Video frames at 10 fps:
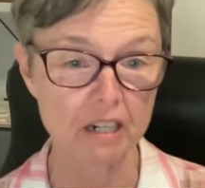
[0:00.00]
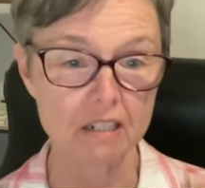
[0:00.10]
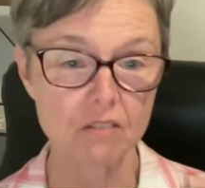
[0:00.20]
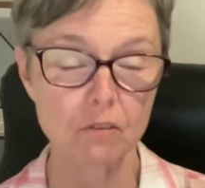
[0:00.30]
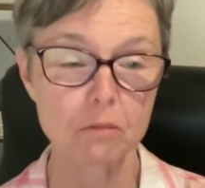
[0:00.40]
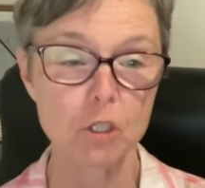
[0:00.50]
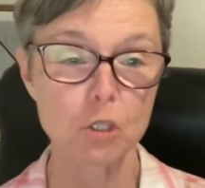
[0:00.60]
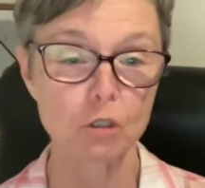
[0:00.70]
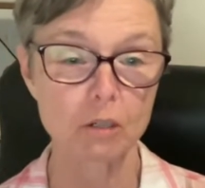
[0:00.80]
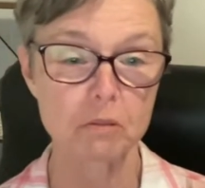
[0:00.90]
bucks from the
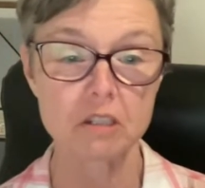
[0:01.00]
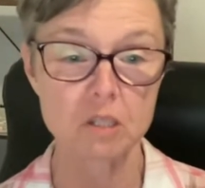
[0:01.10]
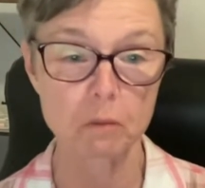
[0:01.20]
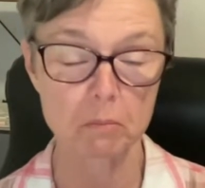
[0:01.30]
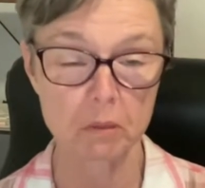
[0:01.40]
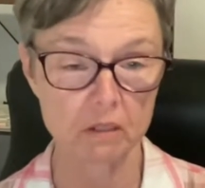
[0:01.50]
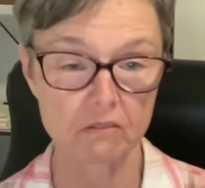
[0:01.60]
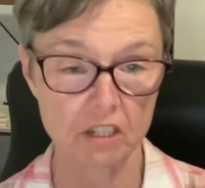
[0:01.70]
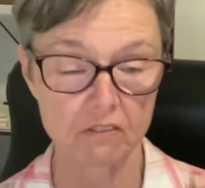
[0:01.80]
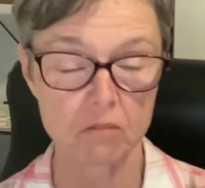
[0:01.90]
descriptions people
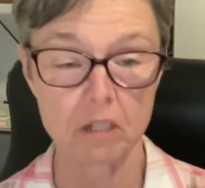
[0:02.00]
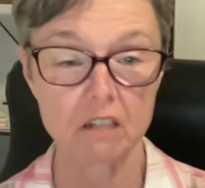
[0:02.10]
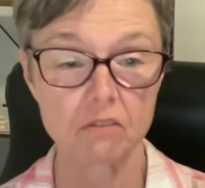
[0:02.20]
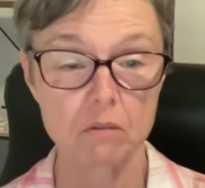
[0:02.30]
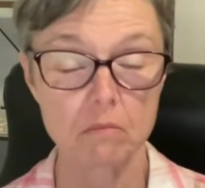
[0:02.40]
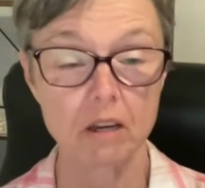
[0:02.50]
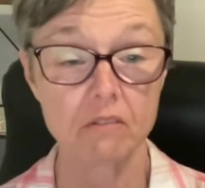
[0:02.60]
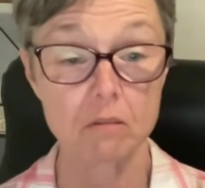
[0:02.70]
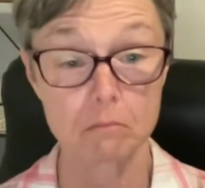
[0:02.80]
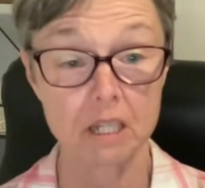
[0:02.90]
have given me of
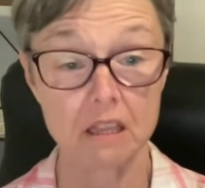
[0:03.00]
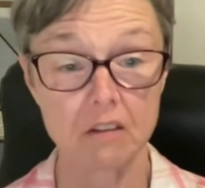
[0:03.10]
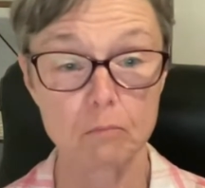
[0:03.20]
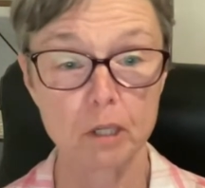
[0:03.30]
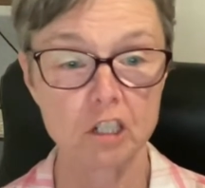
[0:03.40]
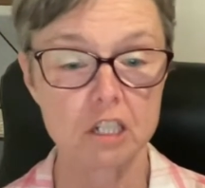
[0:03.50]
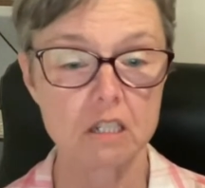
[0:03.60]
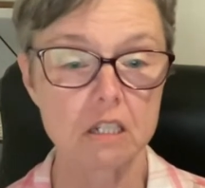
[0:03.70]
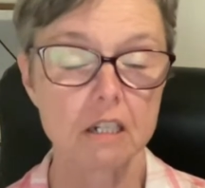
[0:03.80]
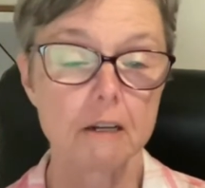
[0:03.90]
the meat they've
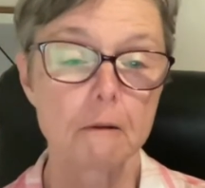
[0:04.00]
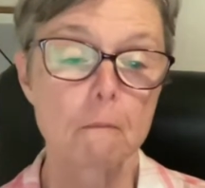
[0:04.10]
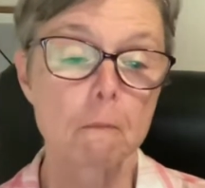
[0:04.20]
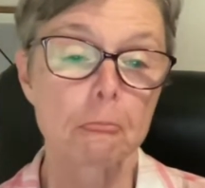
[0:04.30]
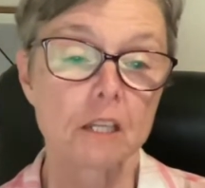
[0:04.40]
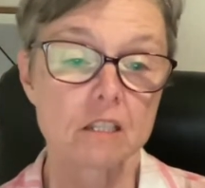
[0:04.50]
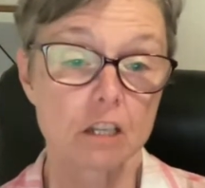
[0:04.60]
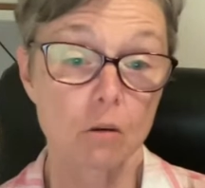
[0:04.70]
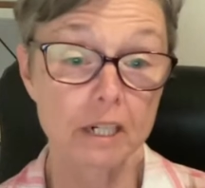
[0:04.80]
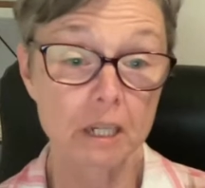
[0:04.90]
purchased.
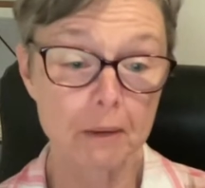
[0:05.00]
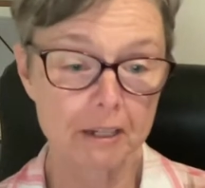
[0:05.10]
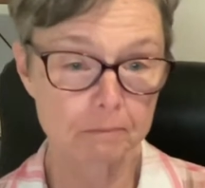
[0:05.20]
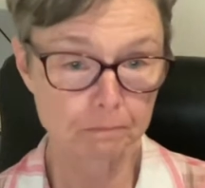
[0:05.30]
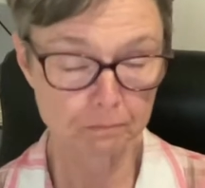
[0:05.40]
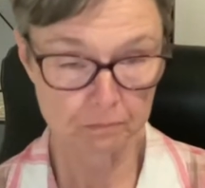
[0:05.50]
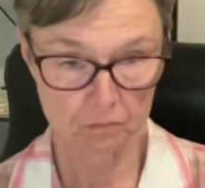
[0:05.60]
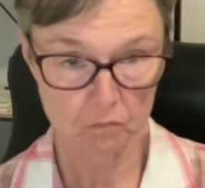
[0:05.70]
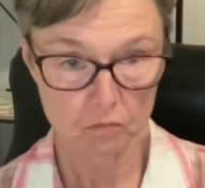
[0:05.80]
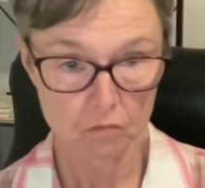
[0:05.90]
So anyway,
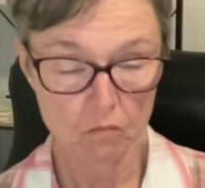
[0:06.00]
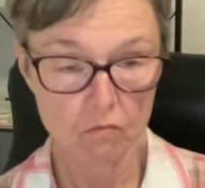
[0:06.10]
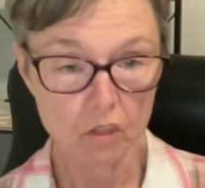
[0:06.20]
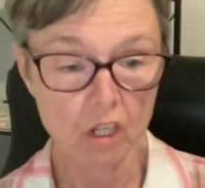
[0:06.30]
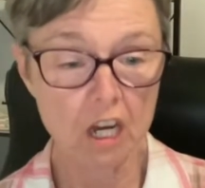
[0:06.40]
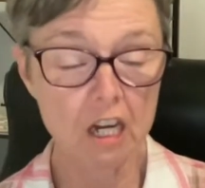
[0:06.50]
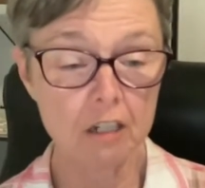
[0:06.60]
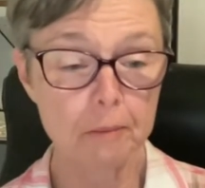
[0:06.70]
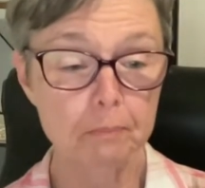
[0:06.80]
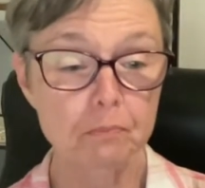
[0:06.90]

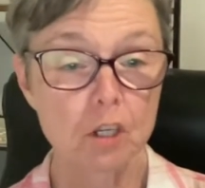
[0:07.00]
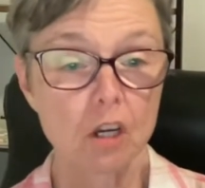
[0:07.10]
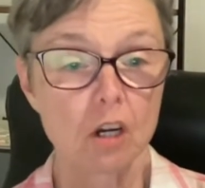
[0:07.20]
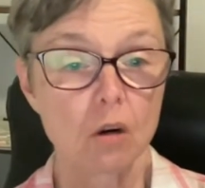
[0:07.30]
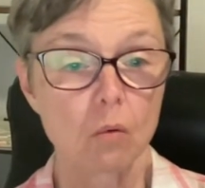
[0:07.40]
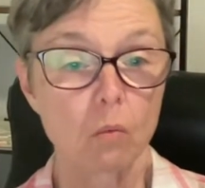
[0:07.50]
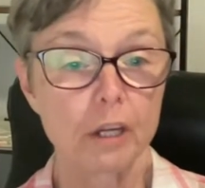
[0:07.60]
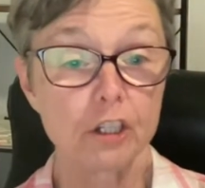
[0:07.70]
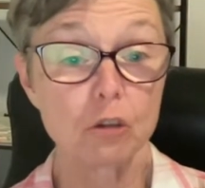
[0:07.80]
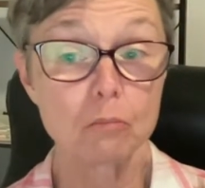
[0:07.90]
when
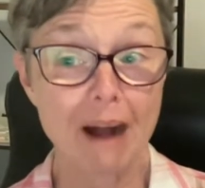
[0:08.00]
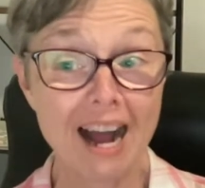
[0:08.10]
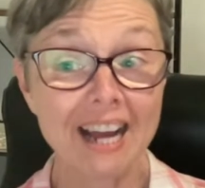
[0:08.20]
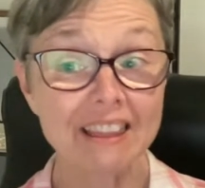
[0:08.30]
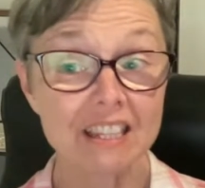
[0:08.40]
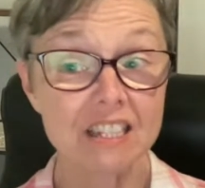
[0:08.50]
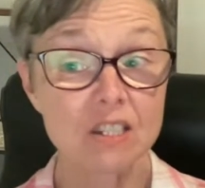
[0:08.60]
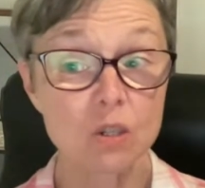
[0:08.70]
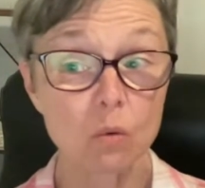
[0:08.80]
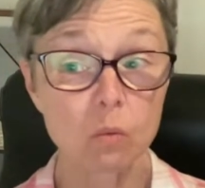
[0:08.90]
you buy
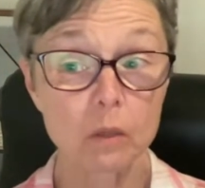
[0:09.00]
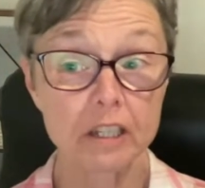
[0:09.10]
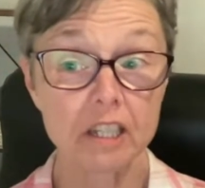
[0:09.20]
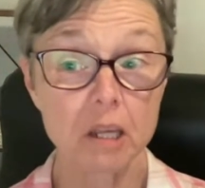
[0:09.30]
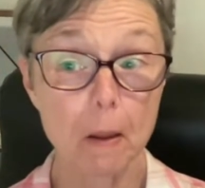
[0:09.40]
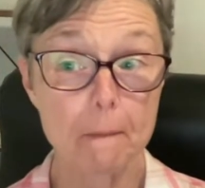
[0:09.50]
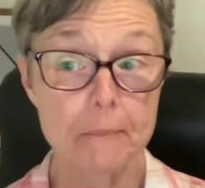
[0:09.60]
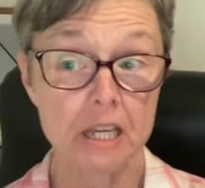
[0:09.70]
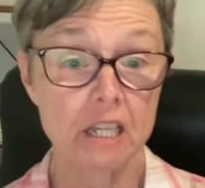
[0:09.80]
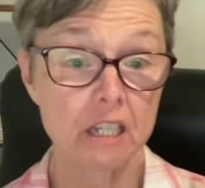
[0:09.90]
these really
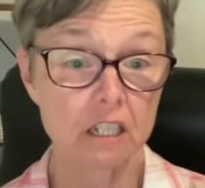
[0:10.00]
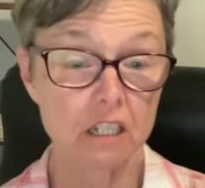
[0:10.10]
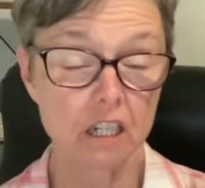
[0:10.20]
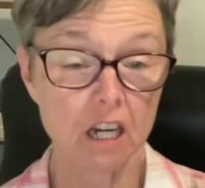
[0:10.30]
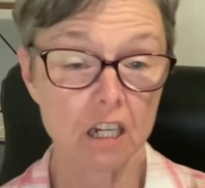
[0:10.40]
big